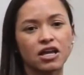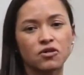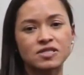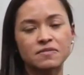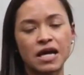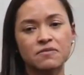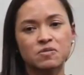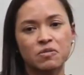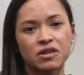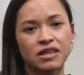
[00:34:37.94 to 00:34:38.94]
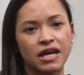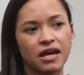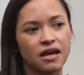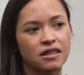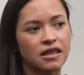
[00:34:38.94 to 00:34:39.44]
you know sometimes people
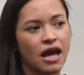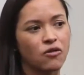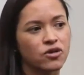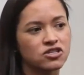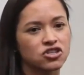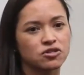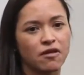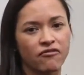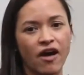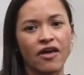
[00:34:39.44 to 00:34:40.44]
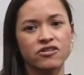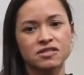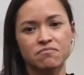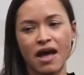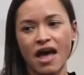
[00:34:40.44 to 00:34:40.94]
think that research among
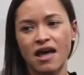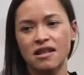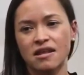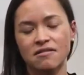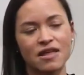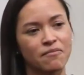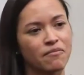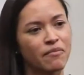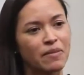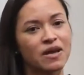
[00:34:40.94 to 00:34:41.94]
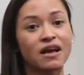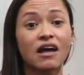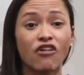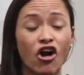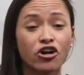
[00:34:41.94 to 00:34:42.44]
fathers and men they might be
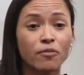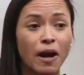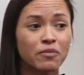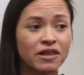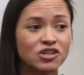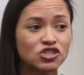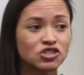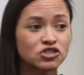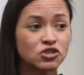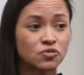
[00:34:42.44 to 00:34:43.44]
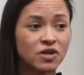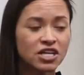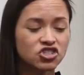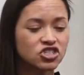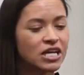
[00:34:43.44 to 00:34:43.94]
kind of a harder population to
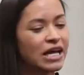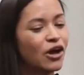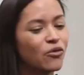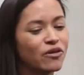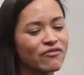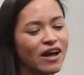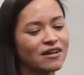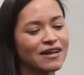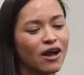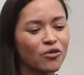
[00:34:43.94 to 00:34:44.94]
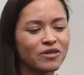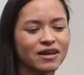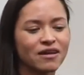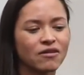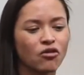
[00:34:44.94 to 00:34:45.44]
reach. We found not
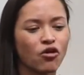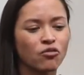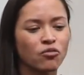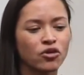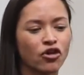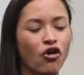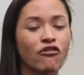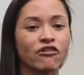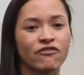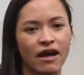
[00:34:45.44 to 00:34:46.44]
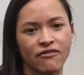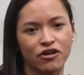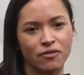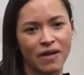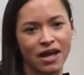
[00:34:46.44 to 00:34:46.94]
only were there over
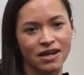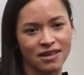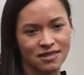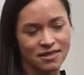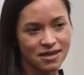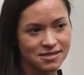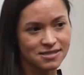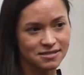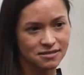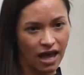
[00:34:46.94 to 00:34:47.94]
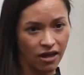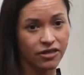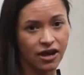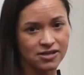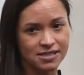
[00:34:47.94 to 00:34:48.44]
500 men in this
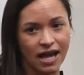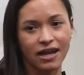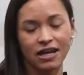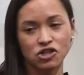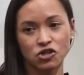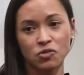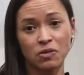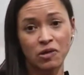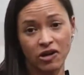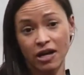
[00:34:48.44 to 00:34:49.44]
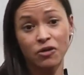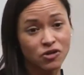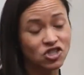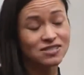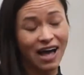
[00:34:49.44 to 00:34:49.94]
healthcare setting in a two-week period,
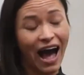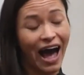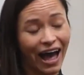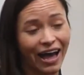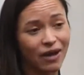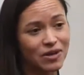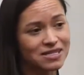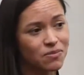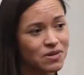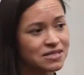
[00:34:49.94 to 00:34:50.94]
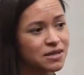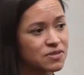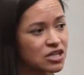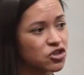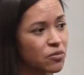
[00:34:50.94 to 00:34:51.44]
which is high. I mean, it's a busy
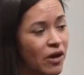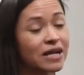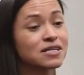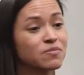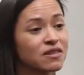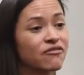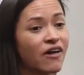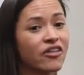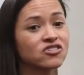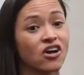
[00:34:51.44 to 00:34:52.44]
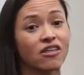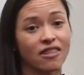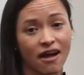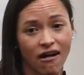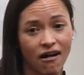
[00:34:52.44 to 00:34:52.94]
obstetrical practice, but the fathers are
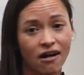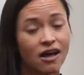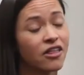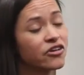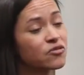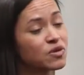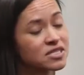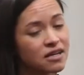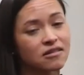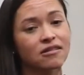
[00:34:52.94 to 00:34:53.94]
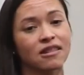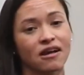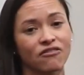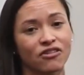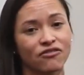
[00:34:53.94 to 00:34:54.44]
there. They're particularly
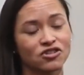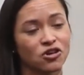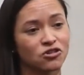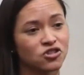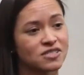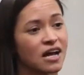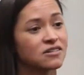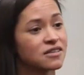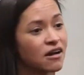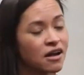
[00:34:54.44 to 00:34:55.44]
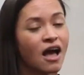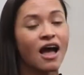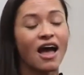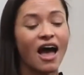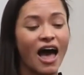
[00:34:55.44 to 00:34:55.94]
there for the first ultrasound. They,
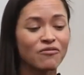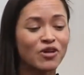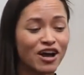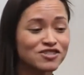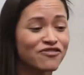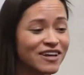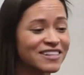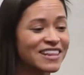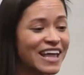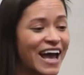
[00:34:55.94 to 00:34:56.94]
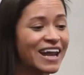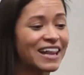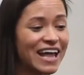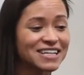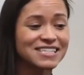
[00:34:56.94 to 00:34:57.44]
and we also found that they had a
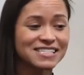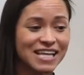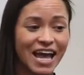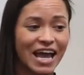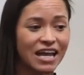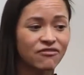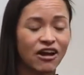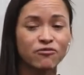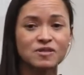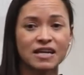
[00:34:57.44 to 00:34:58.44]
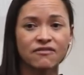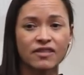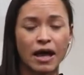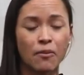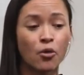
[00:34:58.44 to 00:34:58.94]
lot to say. 85% of
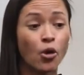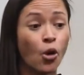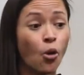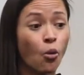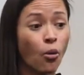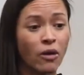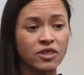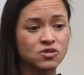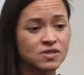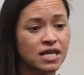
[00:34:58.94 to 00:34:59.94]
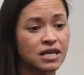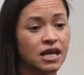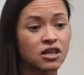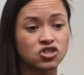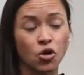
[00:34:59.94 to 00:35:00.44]
them and this was in
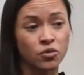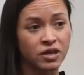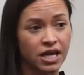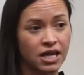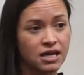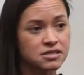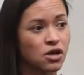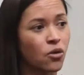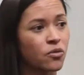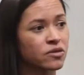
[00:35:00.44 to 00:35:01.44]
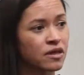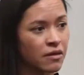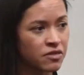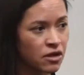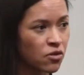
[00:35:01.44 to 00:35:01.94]
English only, so
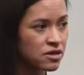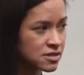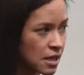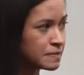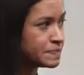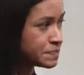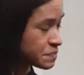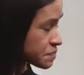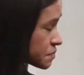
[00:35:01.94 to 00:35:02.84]
uh, there were some